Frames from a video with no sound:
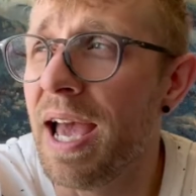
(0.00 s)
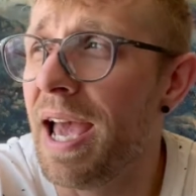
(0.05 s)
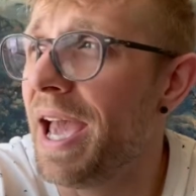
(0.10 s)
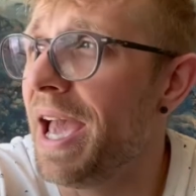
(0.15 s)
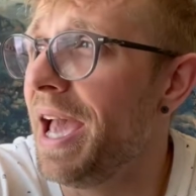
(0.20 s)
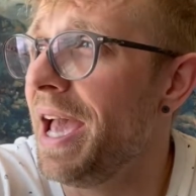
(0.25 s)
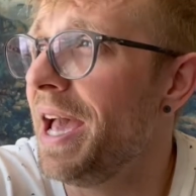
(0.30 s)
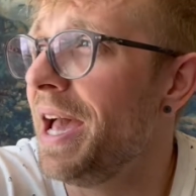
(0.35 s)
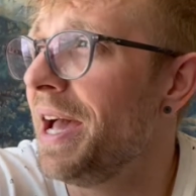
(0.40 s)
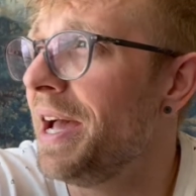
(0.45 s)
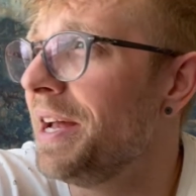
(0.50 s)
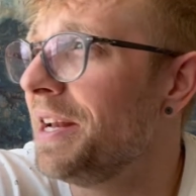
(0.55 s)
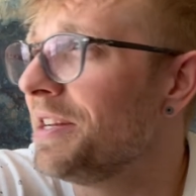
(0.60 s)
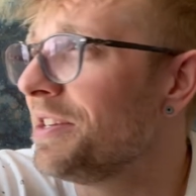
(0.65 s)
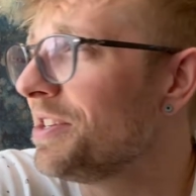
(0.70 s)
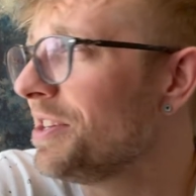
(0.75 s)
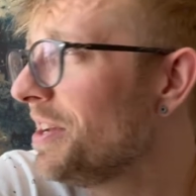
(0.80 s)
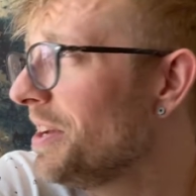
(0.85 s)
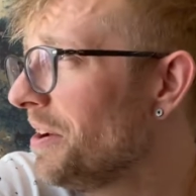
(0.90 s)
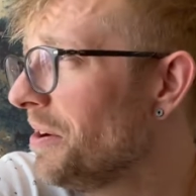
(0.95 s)
And,
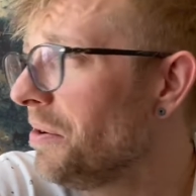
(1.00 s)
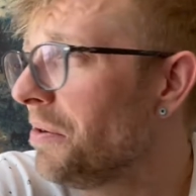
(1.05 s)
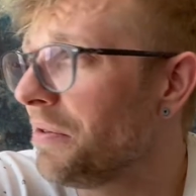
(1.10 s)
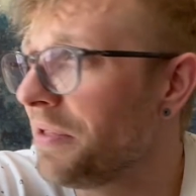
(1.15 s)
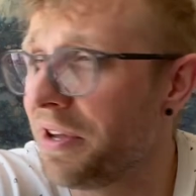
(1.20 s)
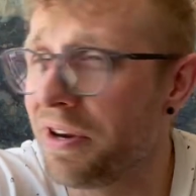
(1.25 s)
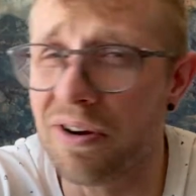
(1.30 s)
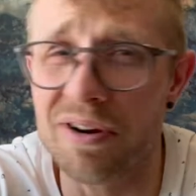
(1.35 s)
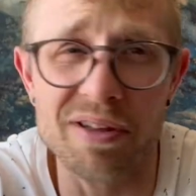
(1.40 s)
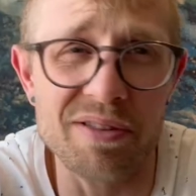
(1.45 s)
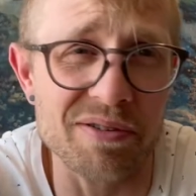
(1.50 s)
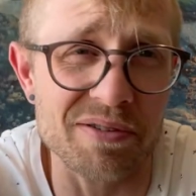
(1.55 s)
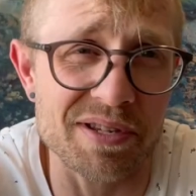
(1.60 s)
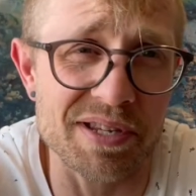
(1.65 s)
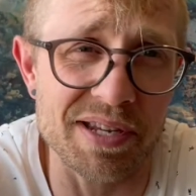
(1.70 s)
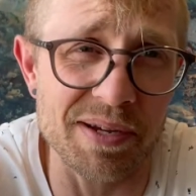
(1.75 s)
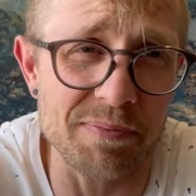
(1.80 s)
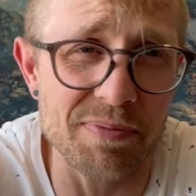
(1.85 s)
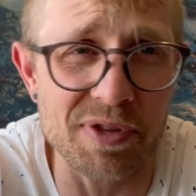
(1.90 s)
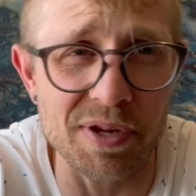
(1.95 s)
there are other
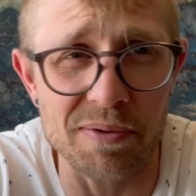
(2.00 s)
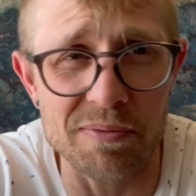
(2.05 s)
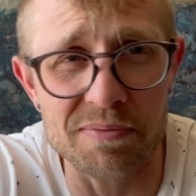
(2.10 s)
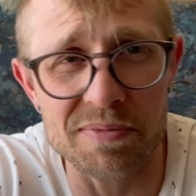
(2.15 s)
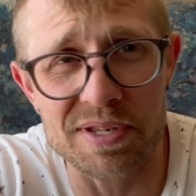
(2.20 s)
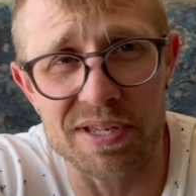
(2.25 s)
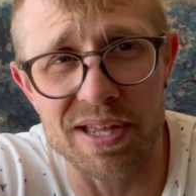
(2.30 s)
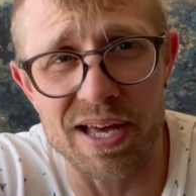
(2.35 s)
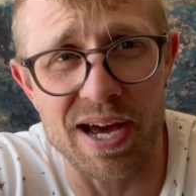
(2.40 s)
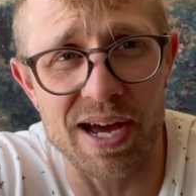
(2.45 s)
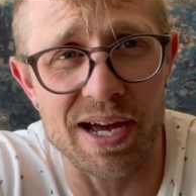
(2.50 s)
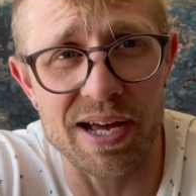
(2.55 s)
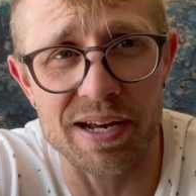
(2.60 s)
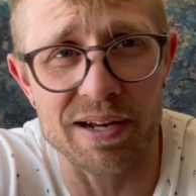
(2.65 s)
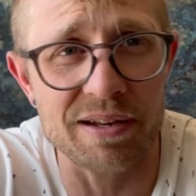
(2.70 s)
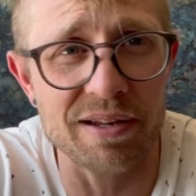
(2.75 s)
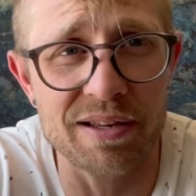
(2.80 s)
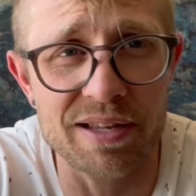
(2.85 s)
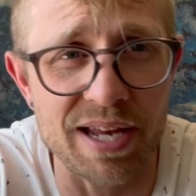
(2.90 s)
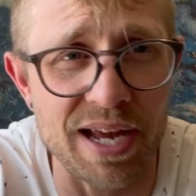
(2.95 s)
symptoms
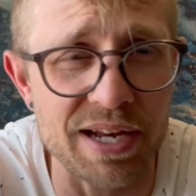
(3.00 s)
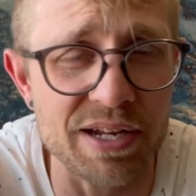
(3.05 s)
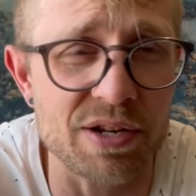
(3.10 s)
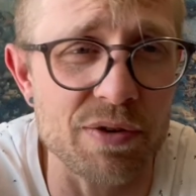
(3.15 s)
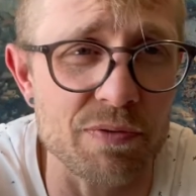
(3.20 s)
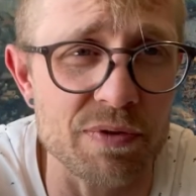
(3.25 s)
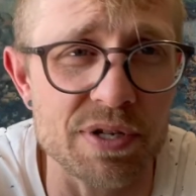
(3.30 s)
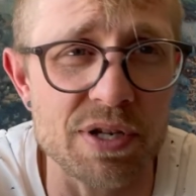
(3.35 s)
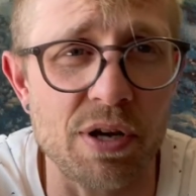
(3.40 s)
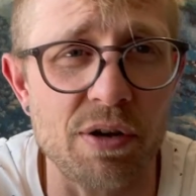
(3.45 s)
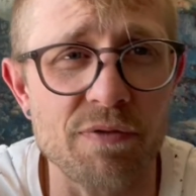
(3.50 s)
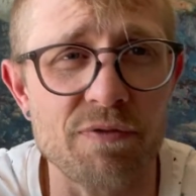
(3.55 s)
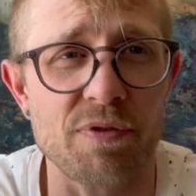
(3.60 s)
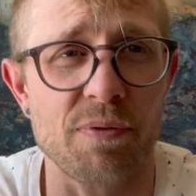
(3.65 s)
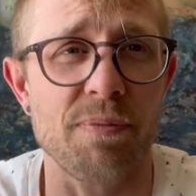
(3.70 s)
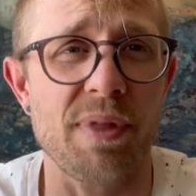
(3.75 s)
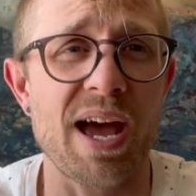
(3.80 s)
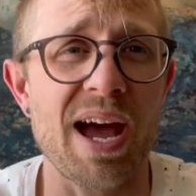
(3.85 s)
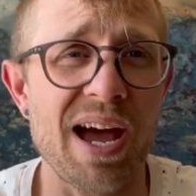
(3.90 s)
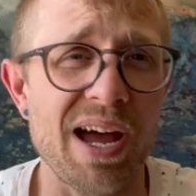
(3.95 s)
that tend to result
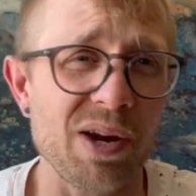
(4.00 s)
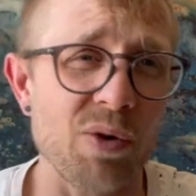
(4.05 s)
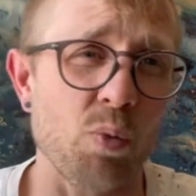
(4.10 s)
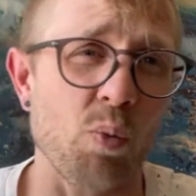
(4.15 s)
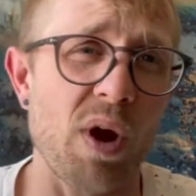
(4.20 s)
from that,